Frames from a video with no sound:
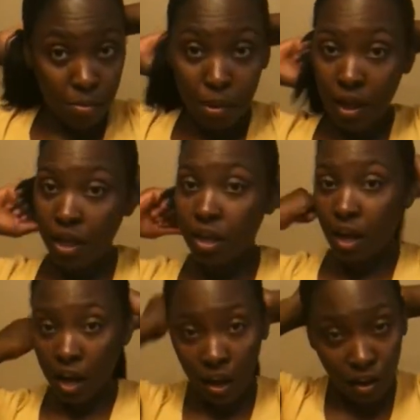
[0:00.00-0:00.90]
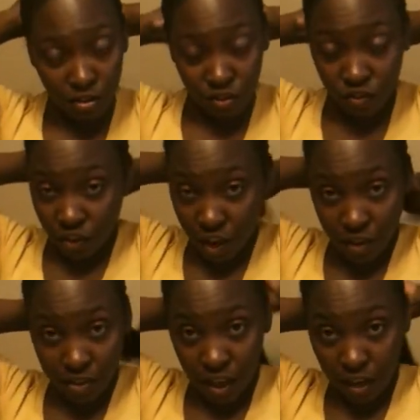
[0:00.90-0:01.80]
But I also
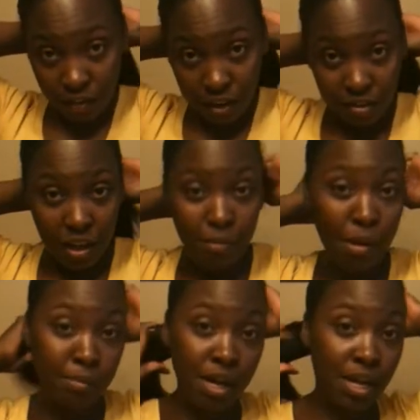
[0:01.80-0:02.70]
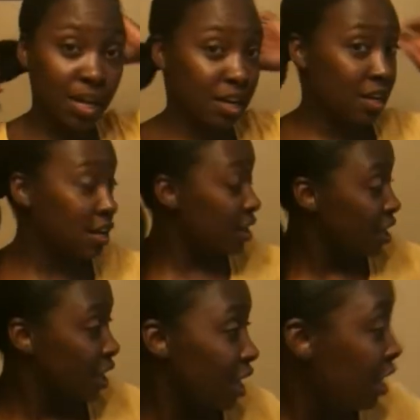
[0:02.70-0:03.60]
found that if I take my bun
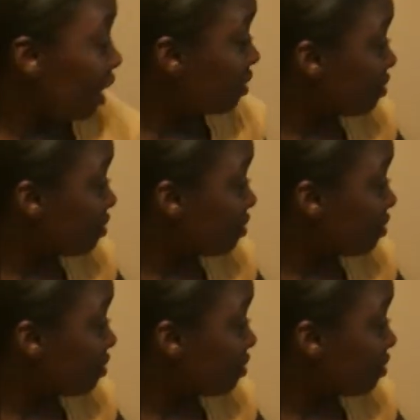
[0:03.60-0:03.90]
and I